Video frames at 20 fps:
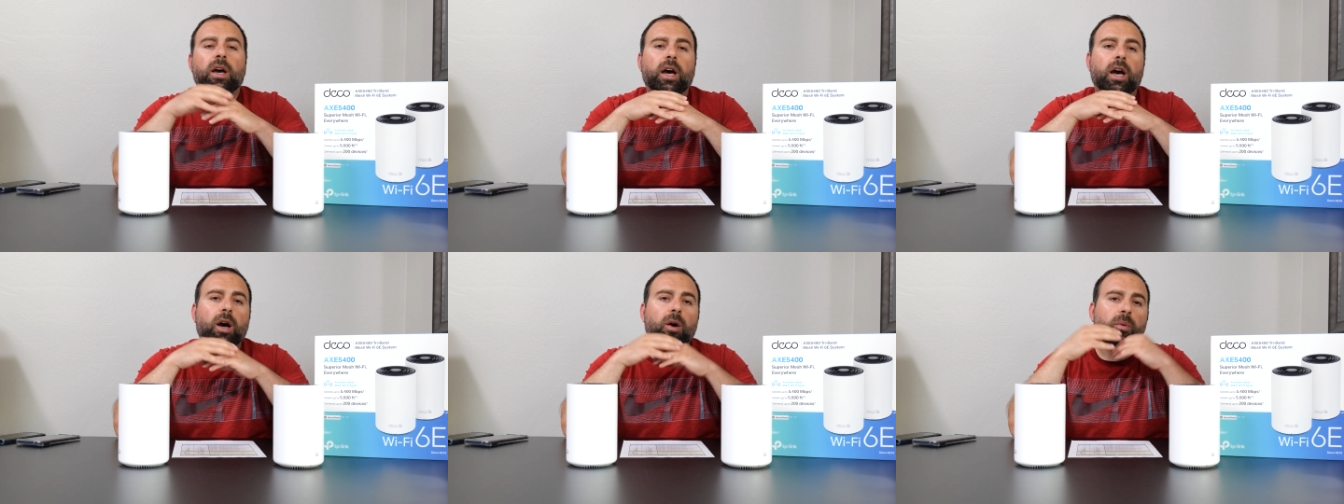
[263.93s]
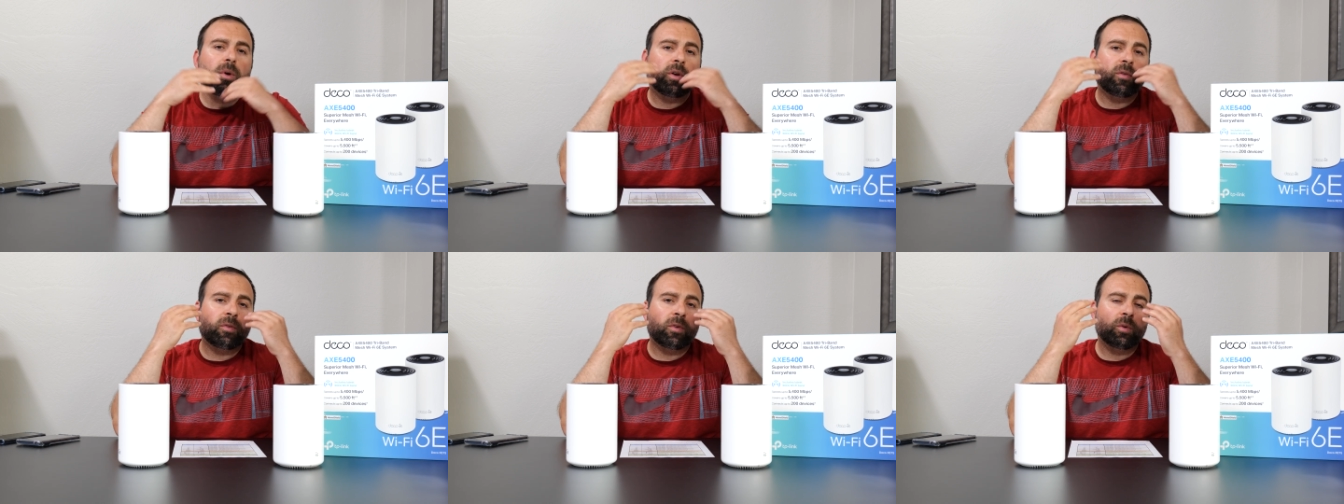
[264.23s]

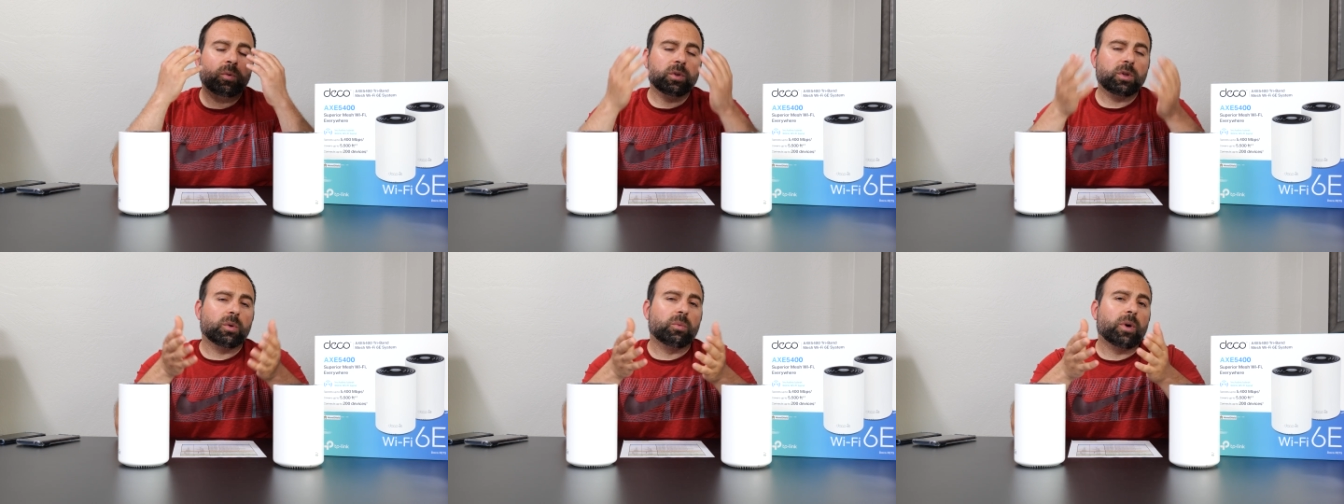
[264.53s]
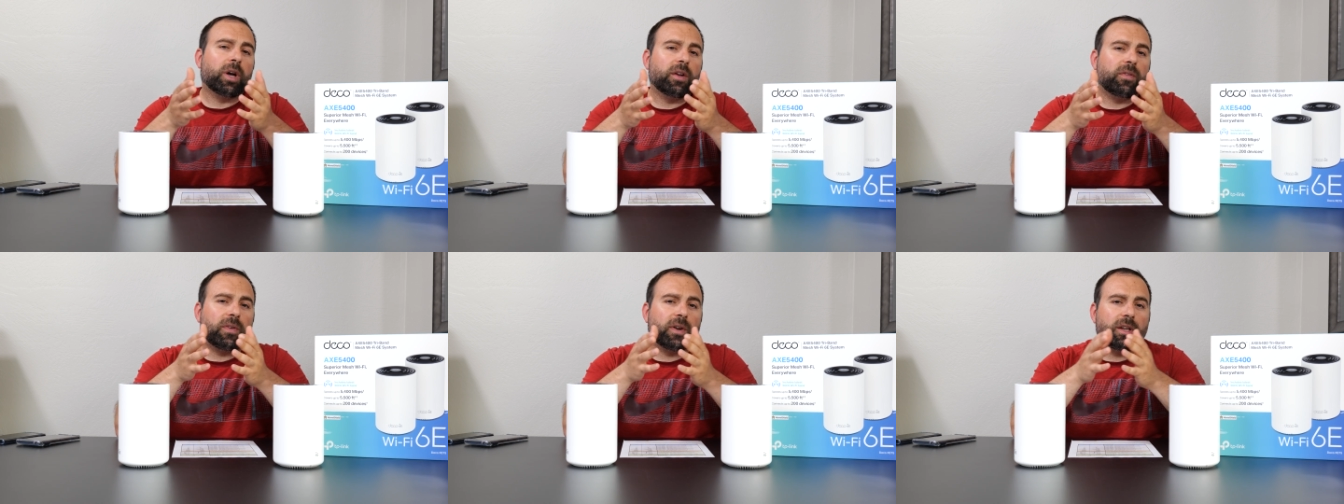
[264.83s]
However, with the
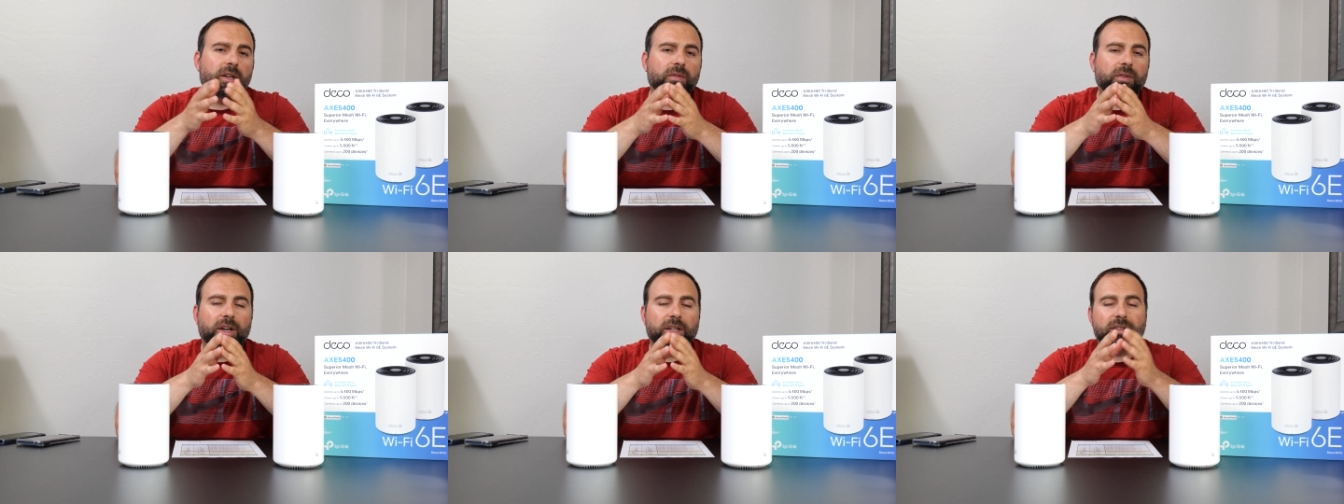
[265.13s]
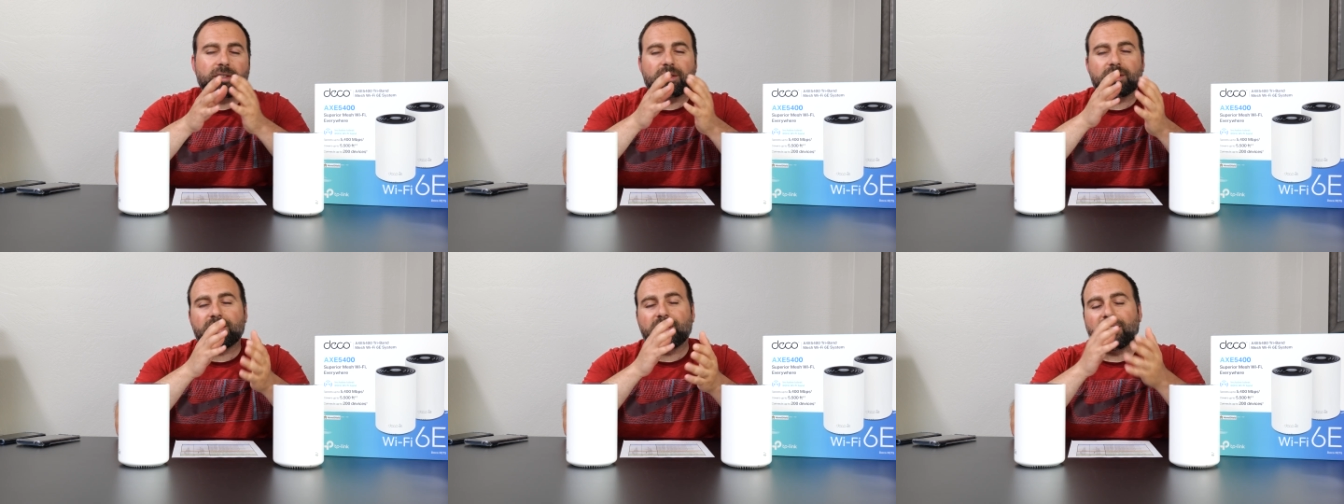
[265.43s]
Wi-Fi devices,